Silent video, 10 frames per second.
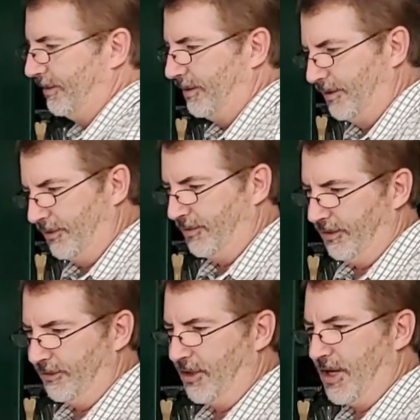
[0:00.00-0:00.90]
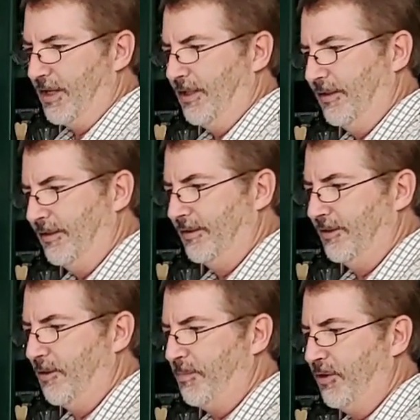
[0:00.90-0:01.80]
It says, "Dear John,
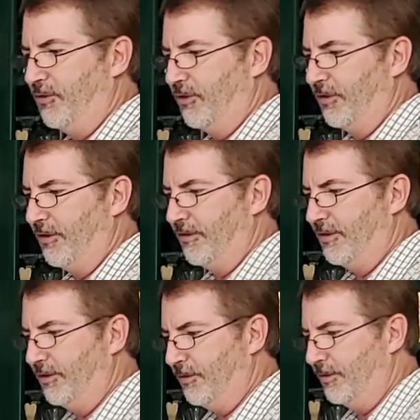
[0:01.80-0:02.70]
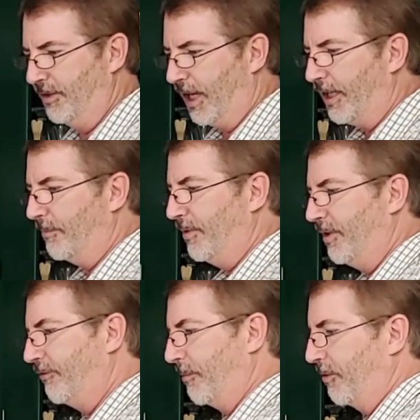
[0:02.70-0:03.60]
hope you enjoy your new item
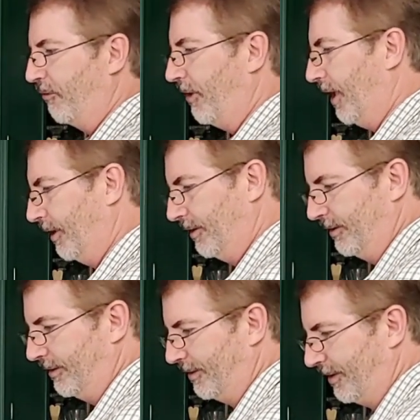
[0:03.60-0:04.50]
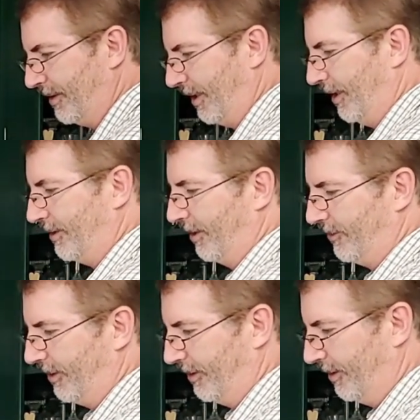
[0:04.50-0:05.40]
from Korea." And it tells
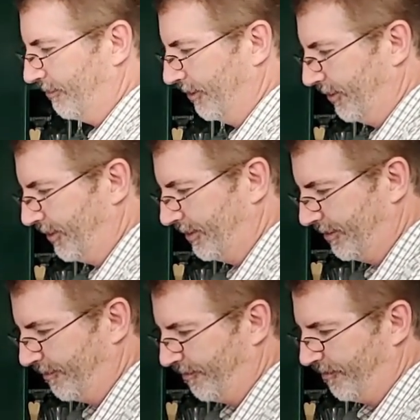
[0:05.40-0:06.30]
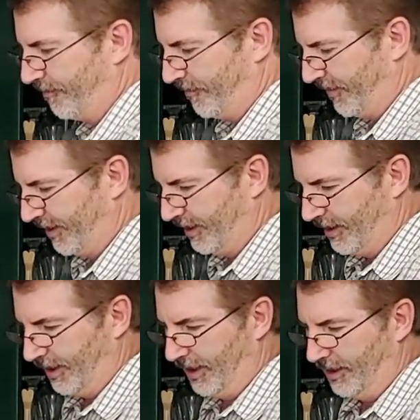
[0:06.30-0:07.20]
you the difference.
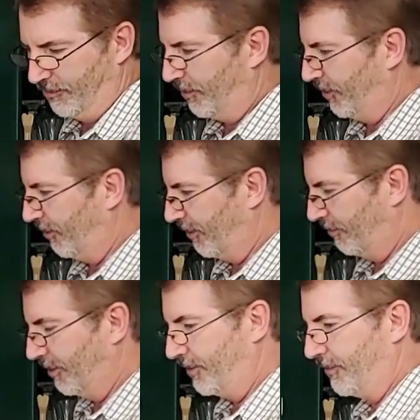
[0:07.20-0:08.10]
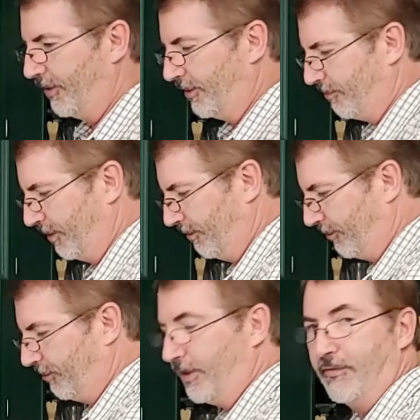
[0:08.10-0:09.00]
And the one we ordered was for this one. There's
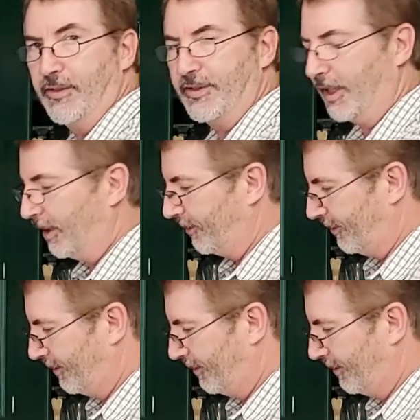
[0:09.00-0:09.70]
2 different styles.